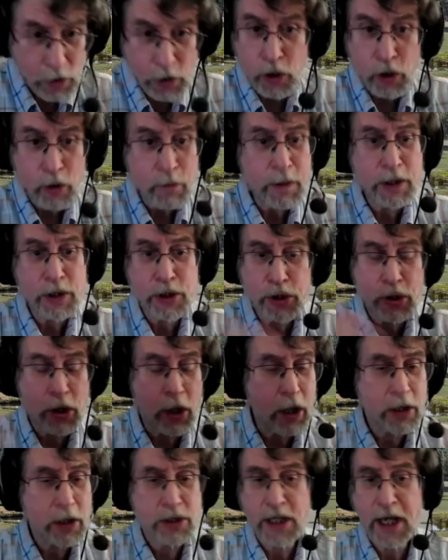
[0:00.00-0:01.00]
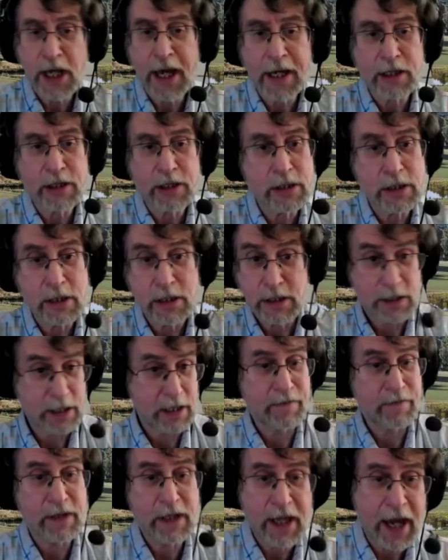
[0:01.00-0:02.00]
humans, dogs, cats,
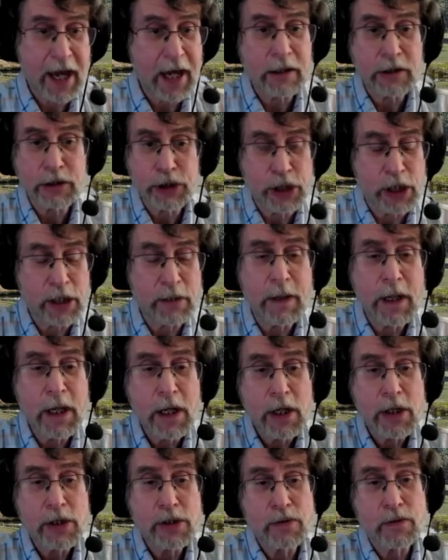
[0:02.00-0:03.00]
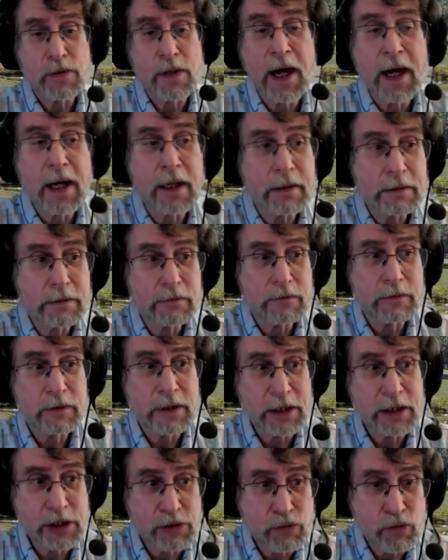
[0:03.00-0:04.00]
even cattle, sheep, do not
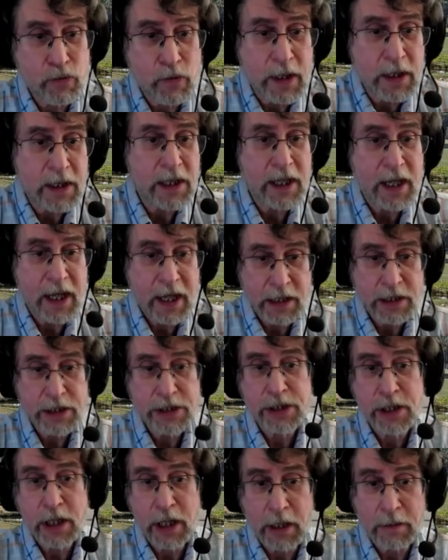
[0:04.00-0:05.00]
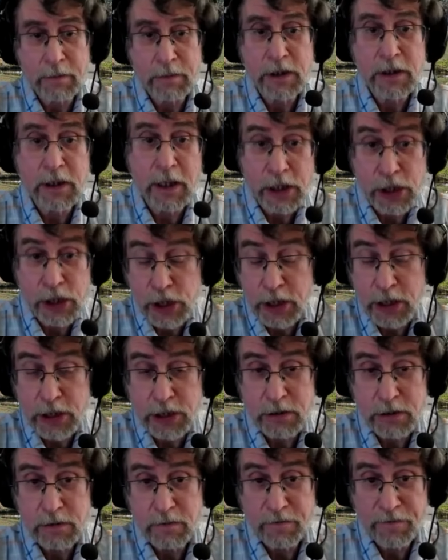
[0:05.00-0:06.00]
excrete the enzyme to
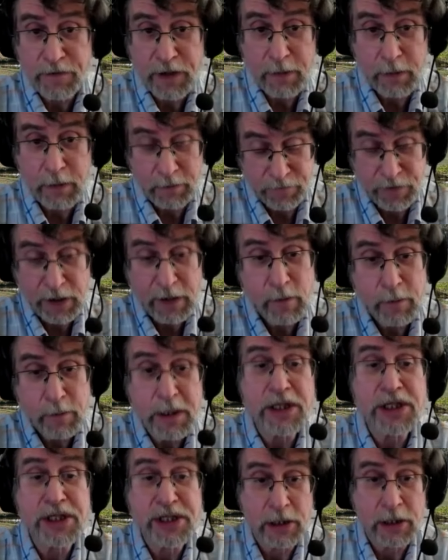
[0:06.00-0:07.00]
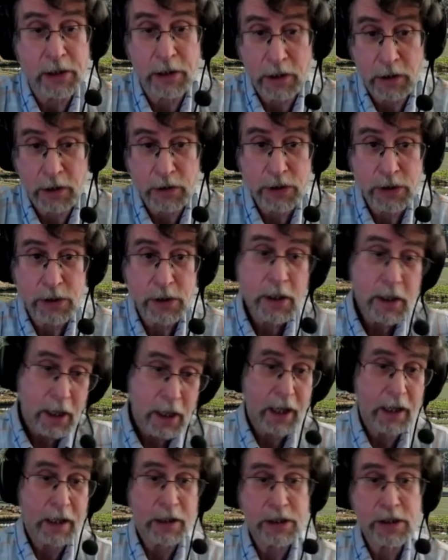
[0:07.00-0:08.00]
digest fiber. And fiber means cellulose
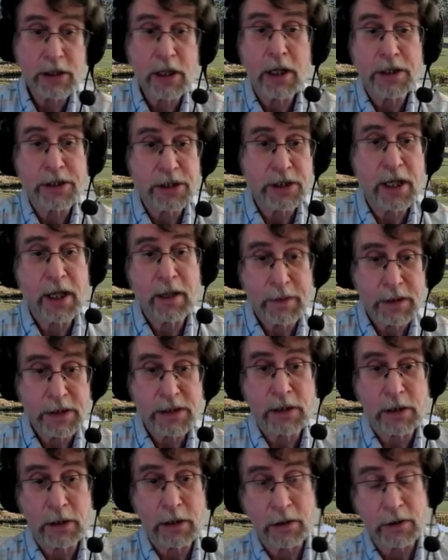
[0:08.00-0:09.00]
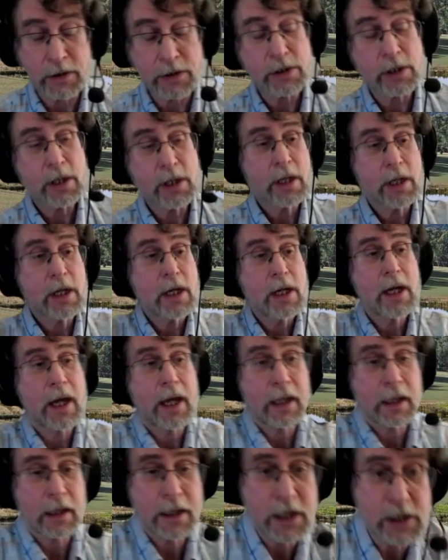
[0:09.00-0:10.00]
and its cousin hemicellulose.
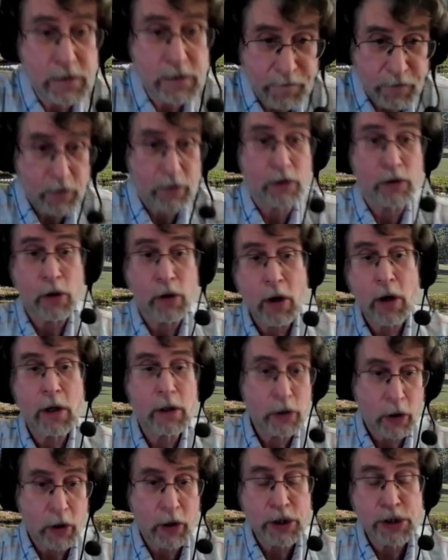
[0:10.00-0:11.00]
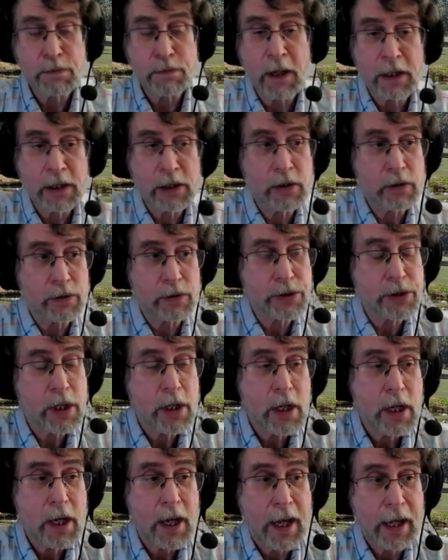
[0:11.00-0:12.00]
And these are very long, large molecules.
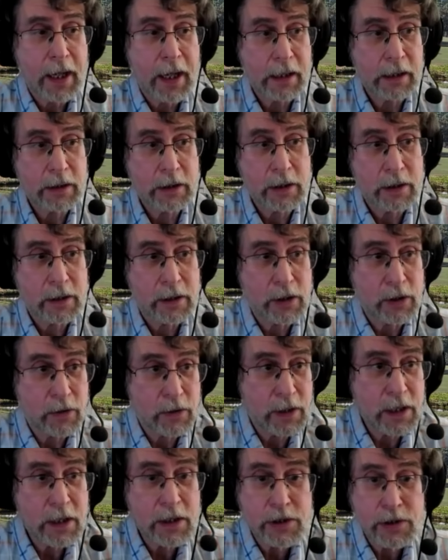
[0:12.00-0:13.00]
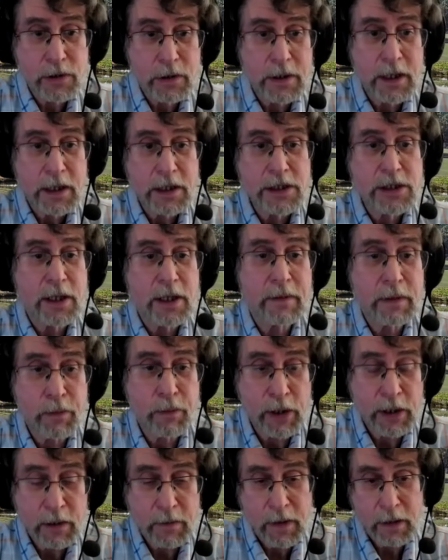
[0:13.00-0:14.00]
And you need a certain enzyme to
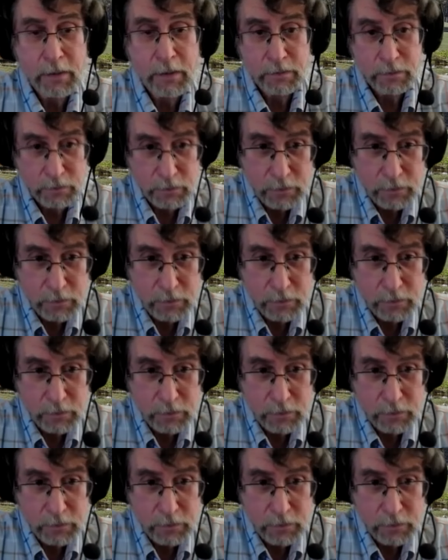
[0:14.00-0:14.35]
break them up,